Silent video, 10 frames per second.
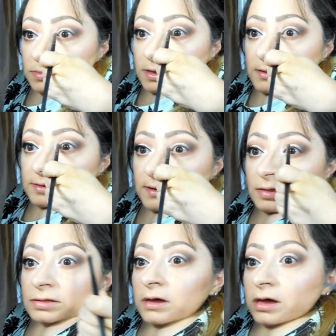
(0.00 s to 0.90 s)
And
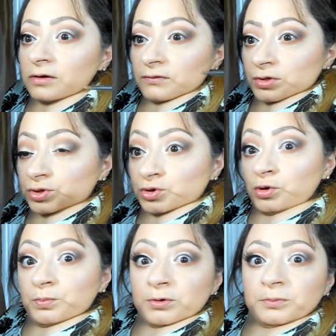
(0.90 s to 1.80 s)
I love a
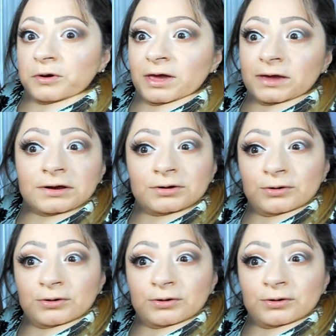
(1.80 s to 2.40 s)
super bright inner